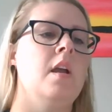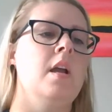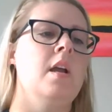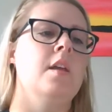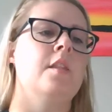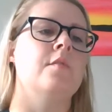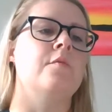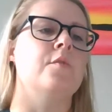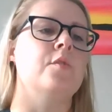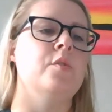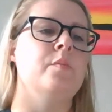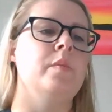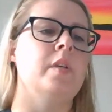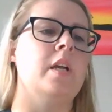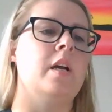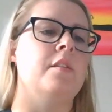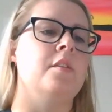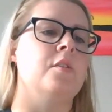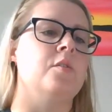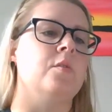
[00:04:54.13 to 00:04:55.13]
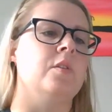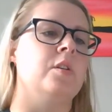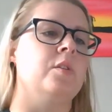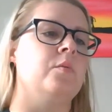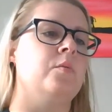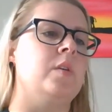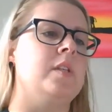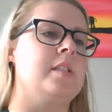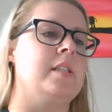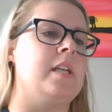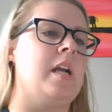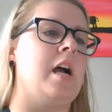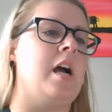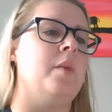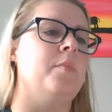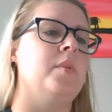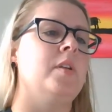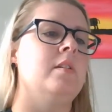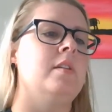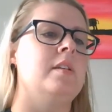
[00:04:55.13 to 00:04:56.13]
The room beyond the door was an
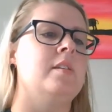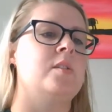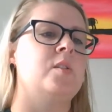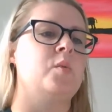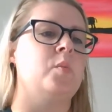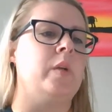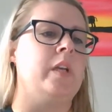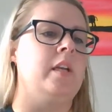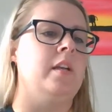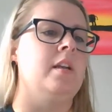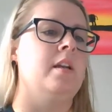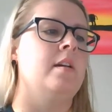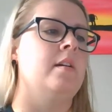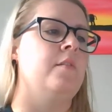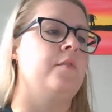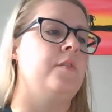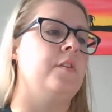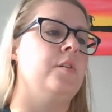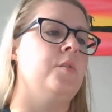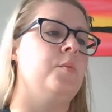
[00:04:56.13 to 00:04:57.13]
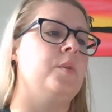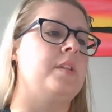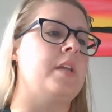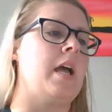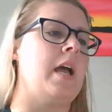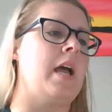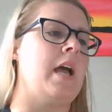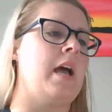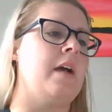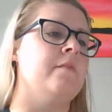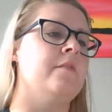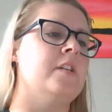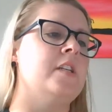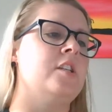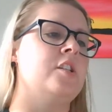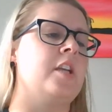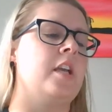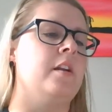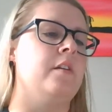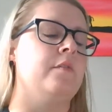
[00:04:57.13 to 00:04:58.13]
opulent suite, filled with every
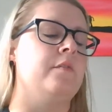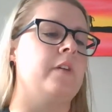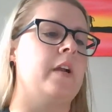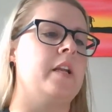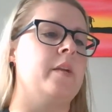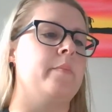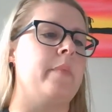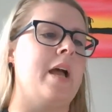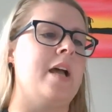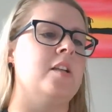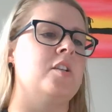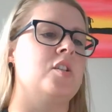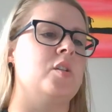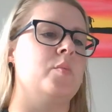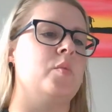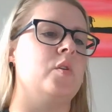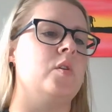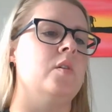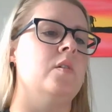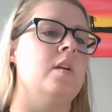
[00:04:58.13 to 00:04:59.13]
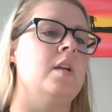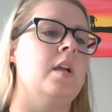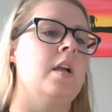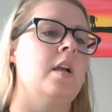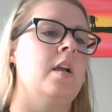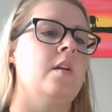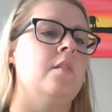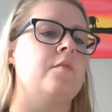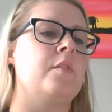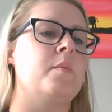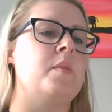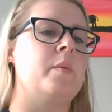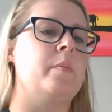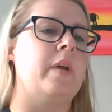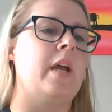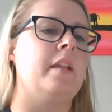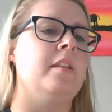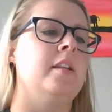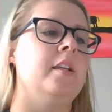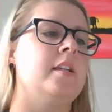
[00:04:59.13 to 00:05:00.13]
shade of red imaginable. from the
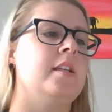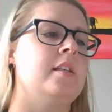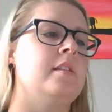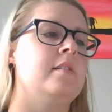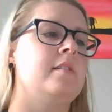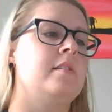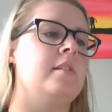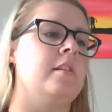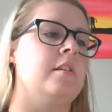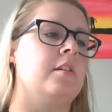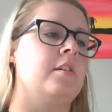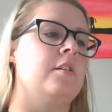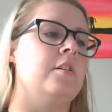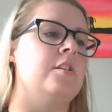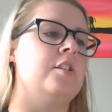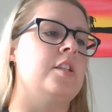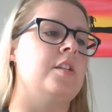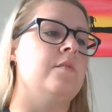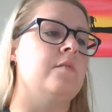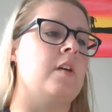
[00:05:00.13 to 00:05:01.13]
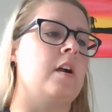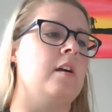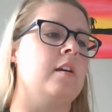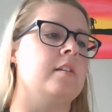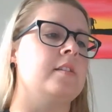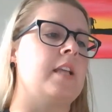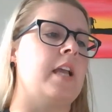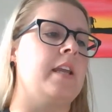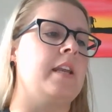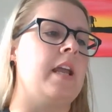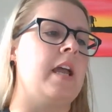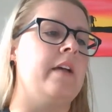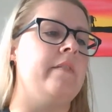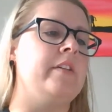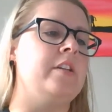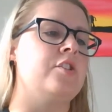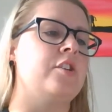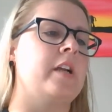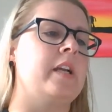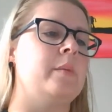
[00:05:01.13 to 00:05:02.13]
bed linens to the cushy rugs and
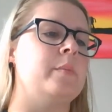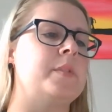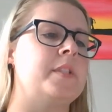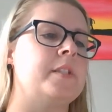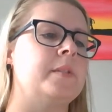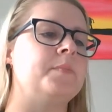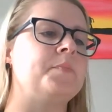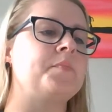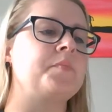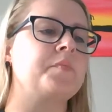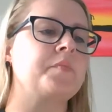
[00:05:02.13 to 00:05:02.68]
heavy drapes.